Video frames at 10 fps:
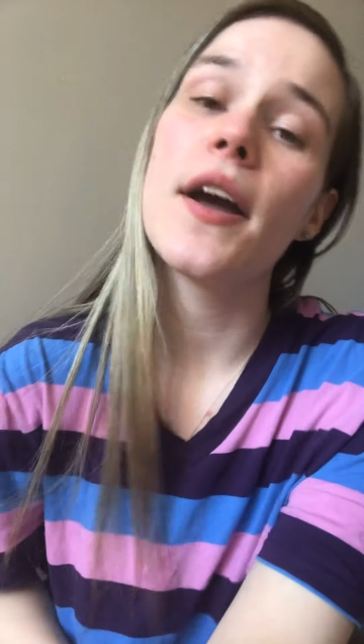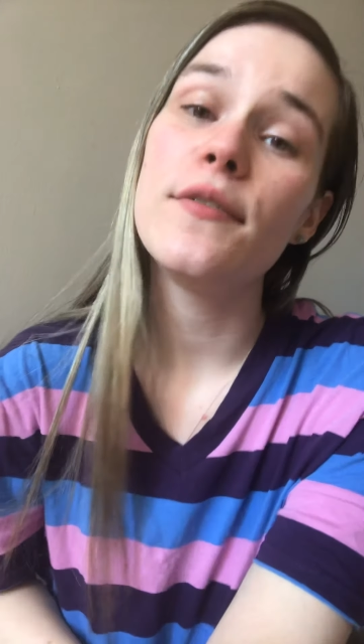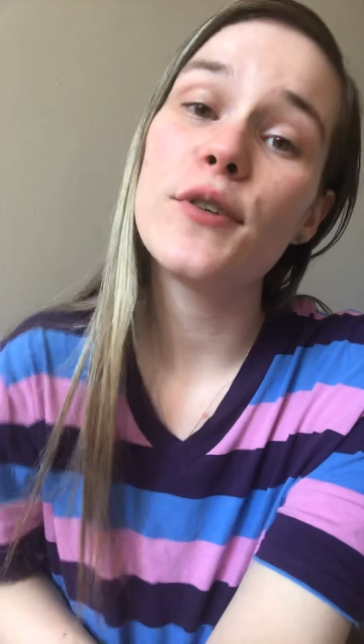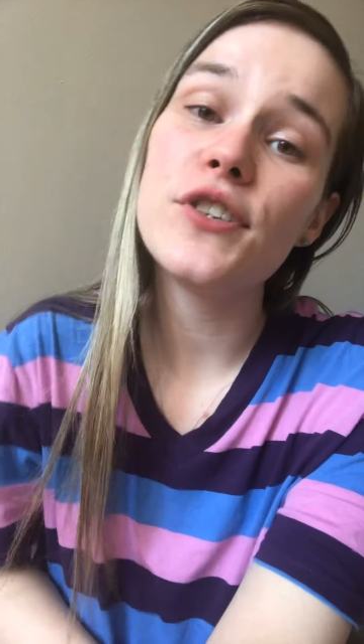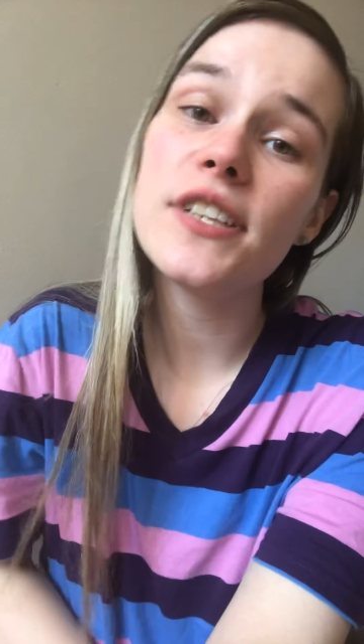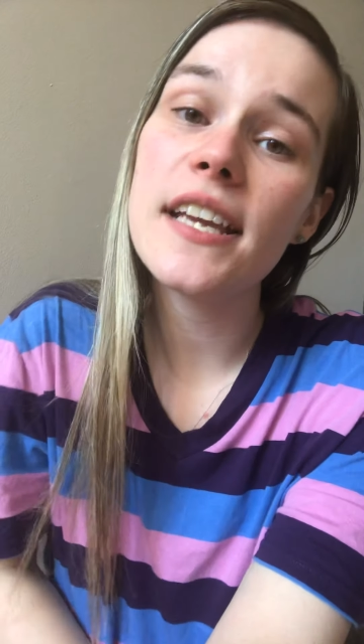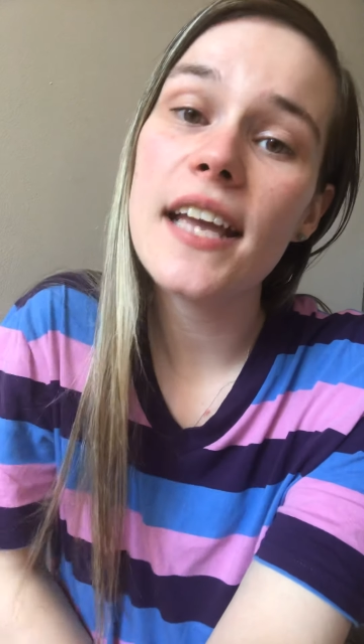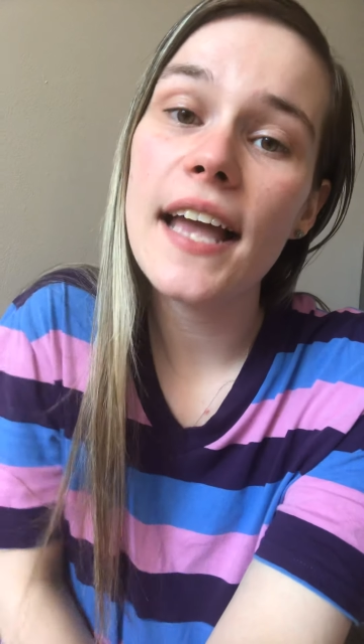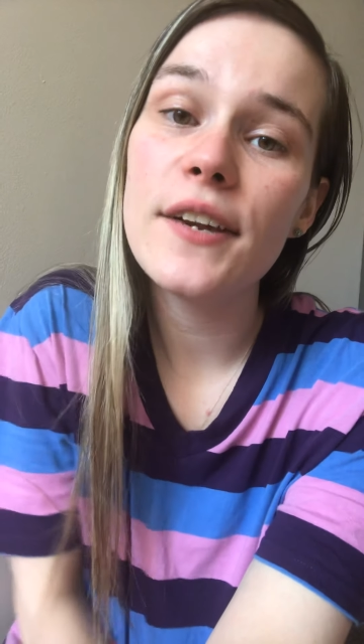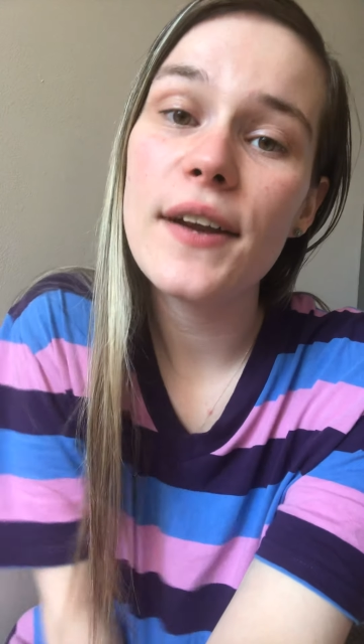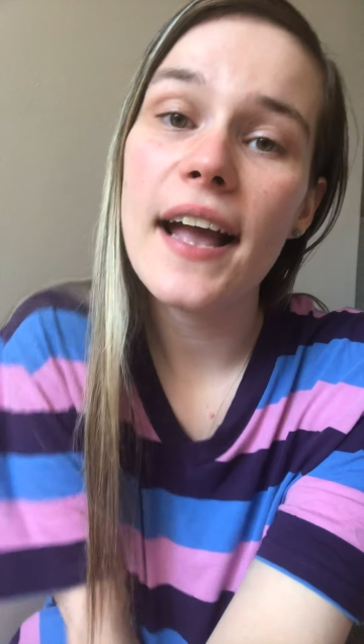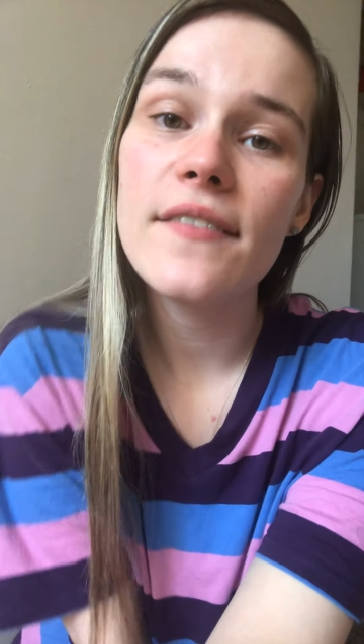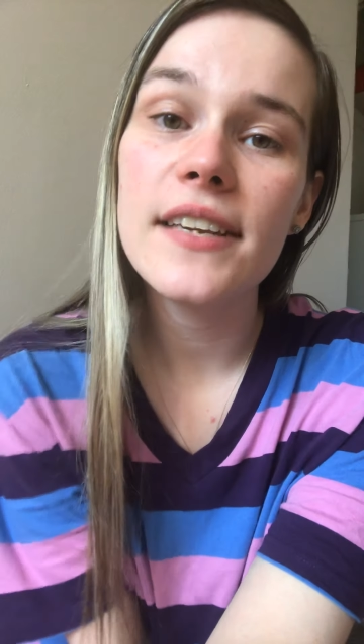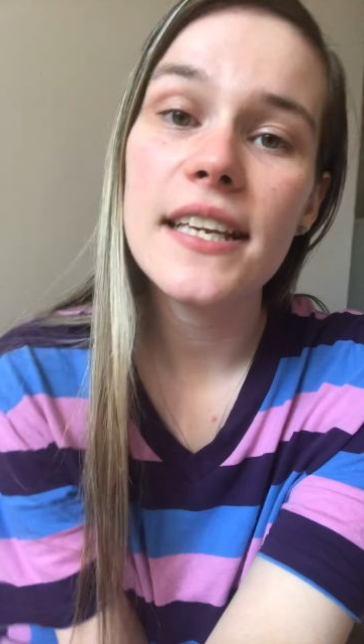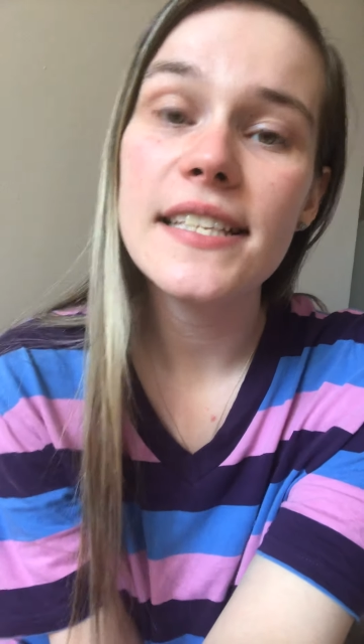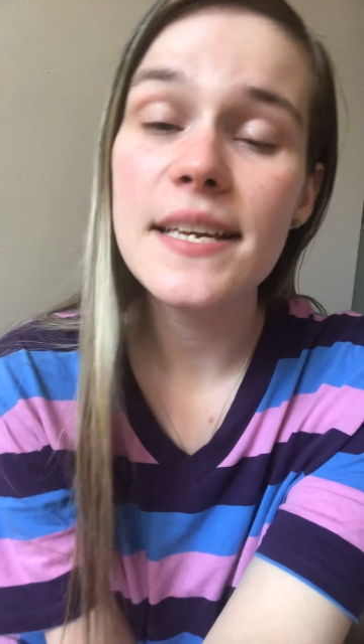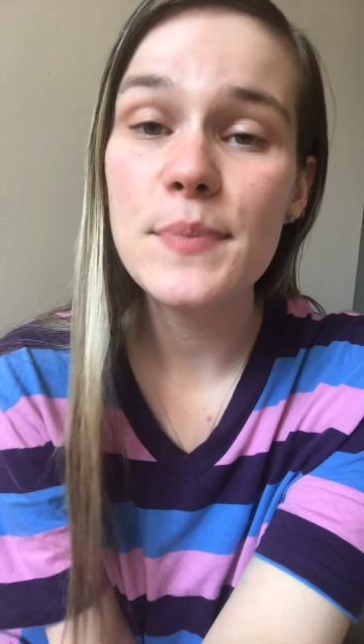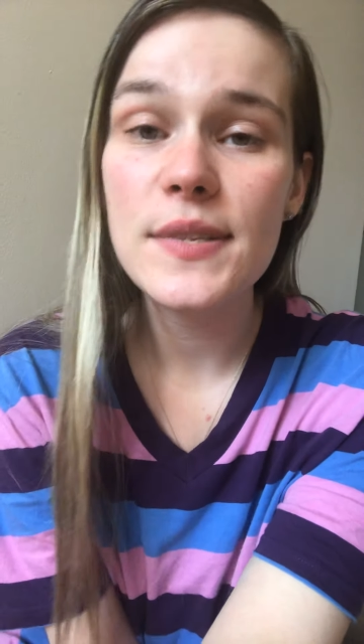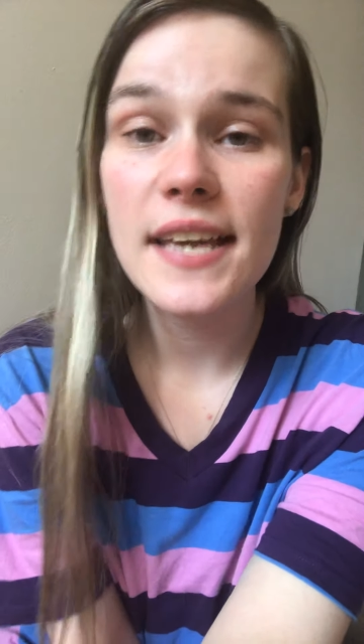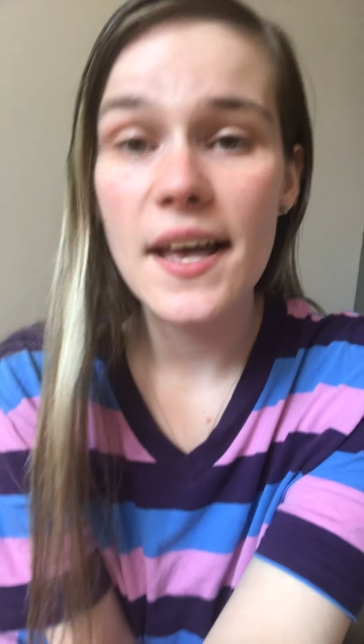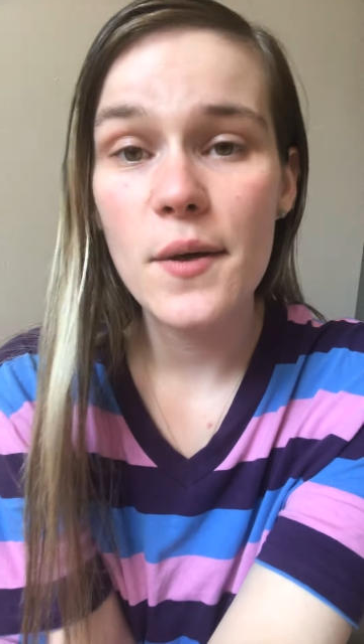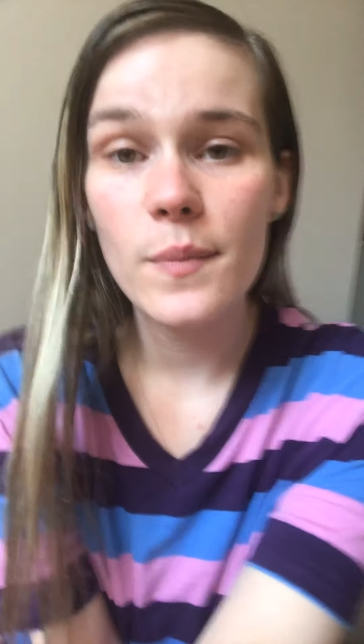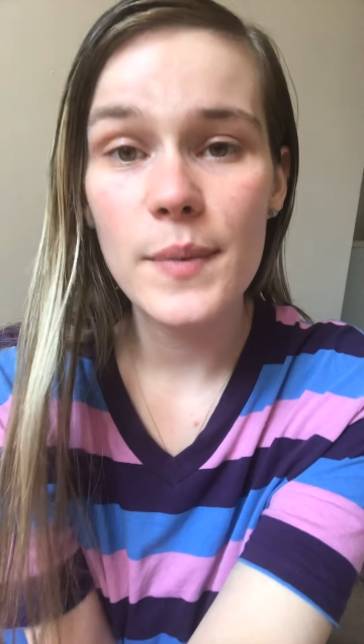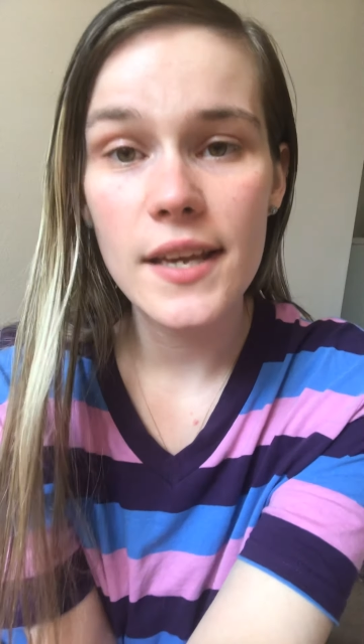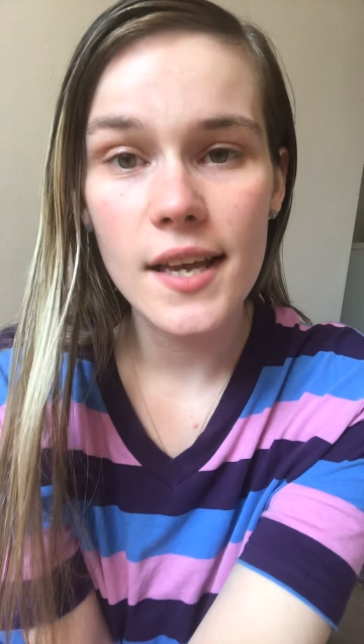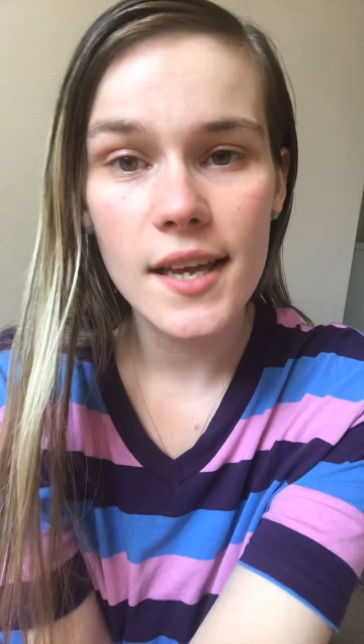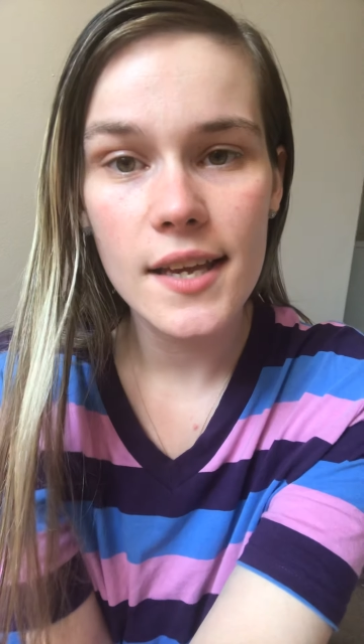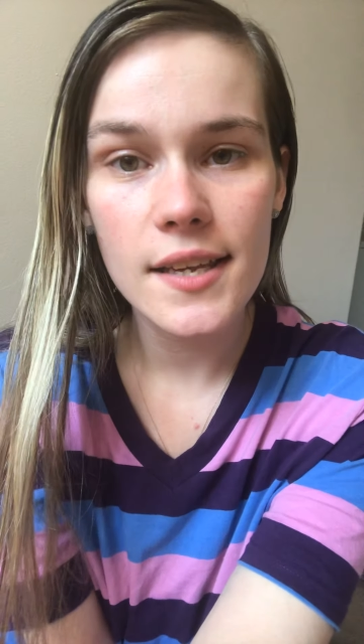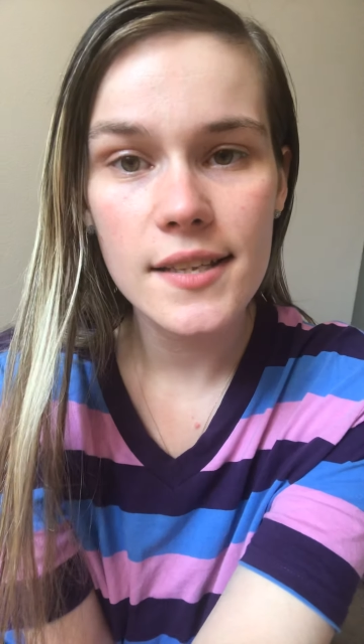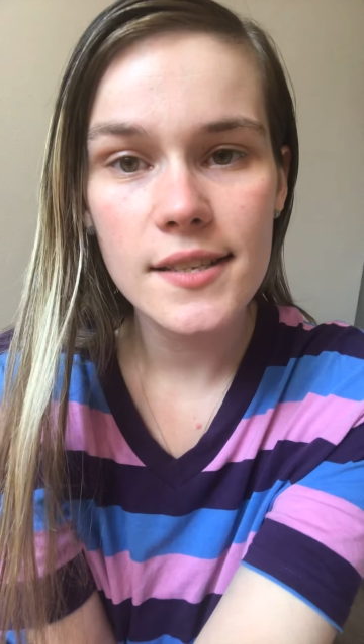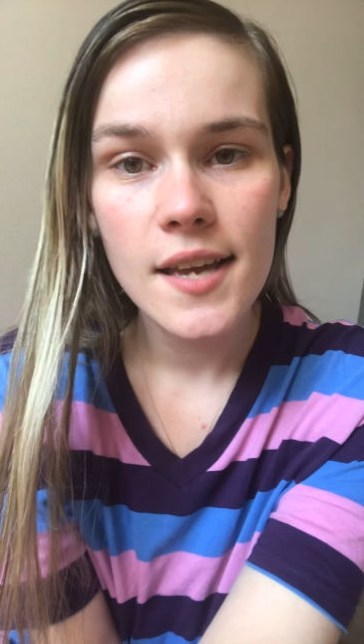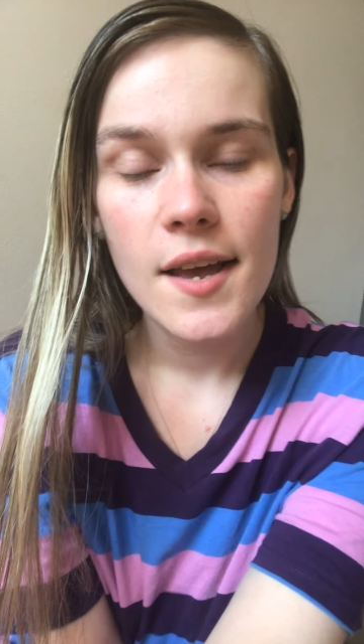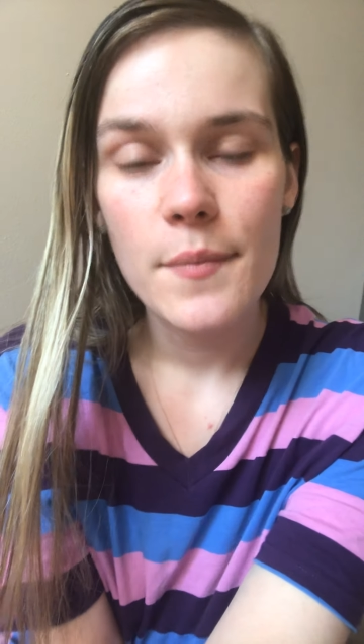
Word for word: unfortunately, I don't have any tips to help because